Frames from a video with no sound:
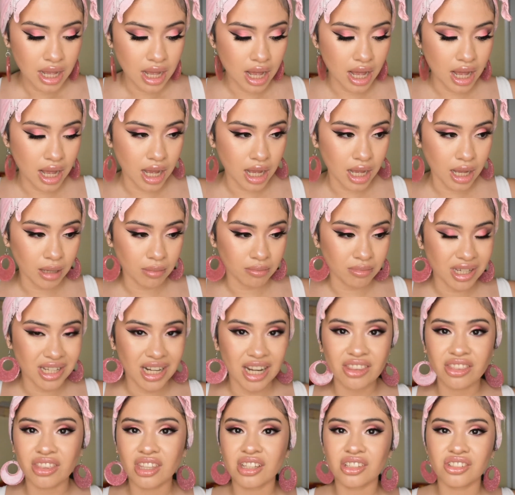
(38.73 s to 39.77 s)
And I
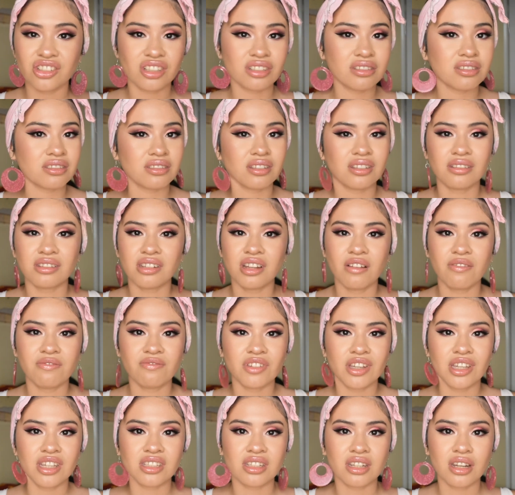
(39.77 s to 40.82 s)
think just enough
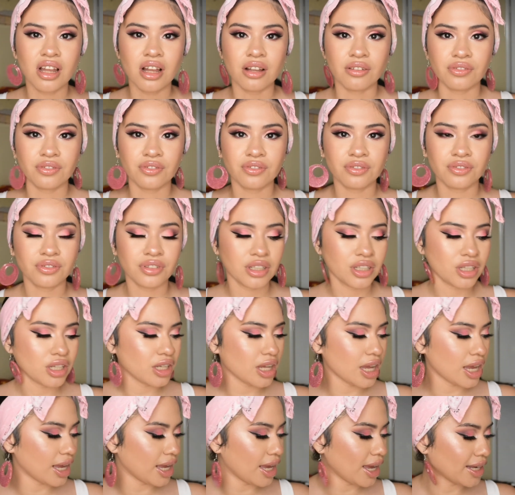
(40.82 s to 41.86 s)
is enough.
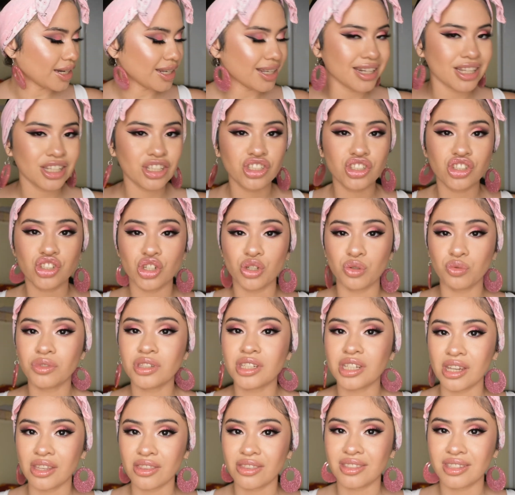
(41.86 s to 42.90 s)
And it is
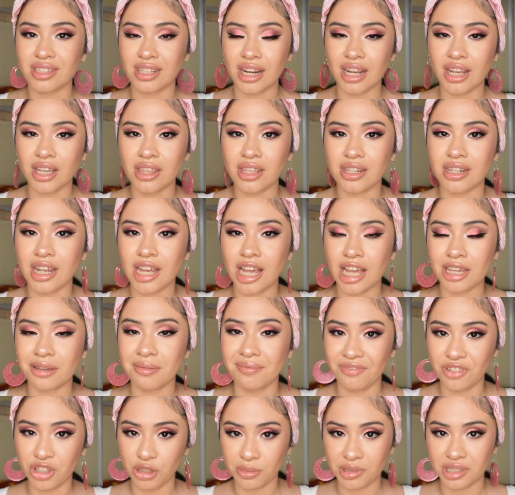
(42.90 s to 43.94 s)
Juneteenth today, the day I am
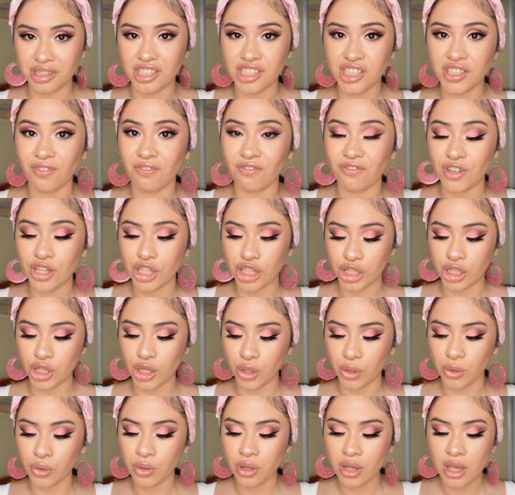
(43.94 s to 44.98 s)
filming this
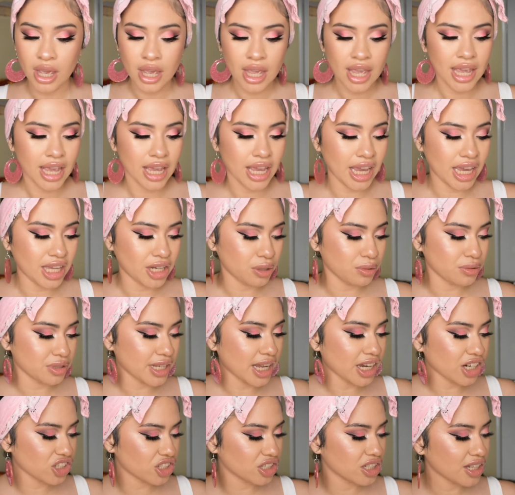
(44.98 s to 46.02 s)
video. And it was
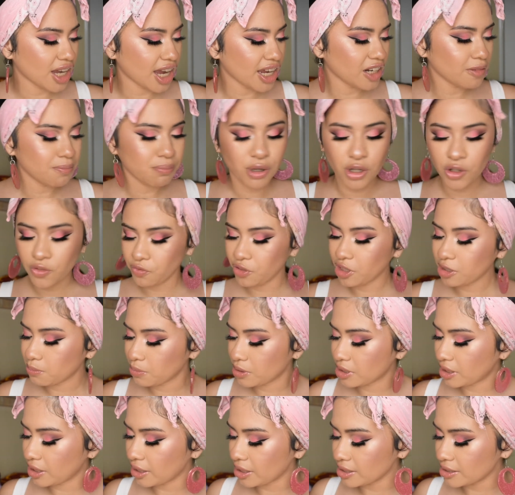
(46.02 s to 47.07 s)
actually kind of perfect
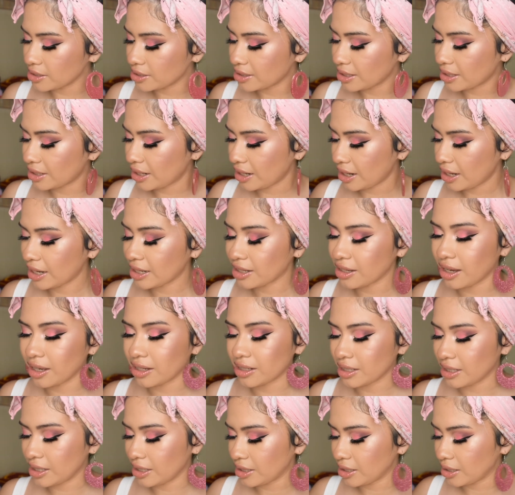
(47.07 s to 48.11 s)
because today I got
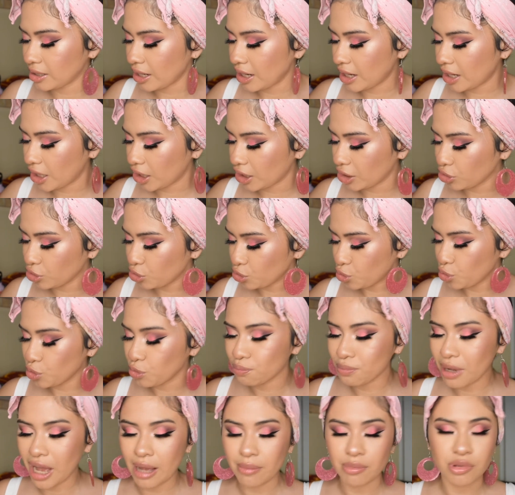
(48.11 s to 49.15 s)
in a new
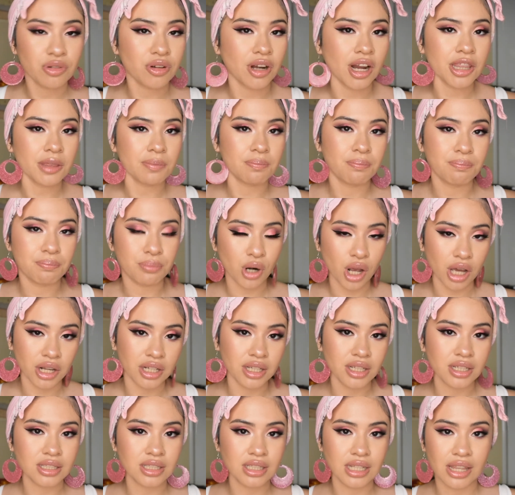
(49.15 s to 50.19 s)
Pat McGrath
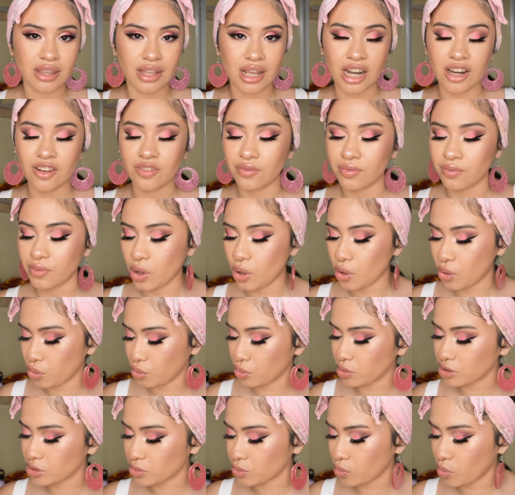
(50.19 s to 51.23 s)
product that I've
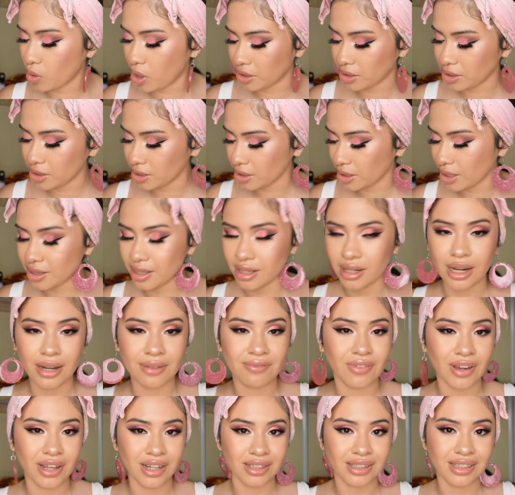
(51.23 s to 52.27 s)
always wanted, and then I
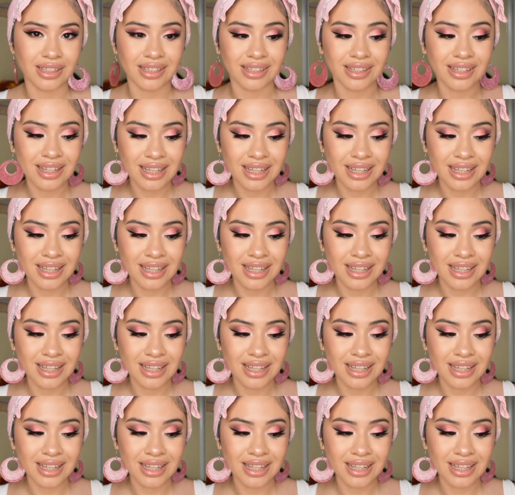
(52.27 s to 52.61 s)
finally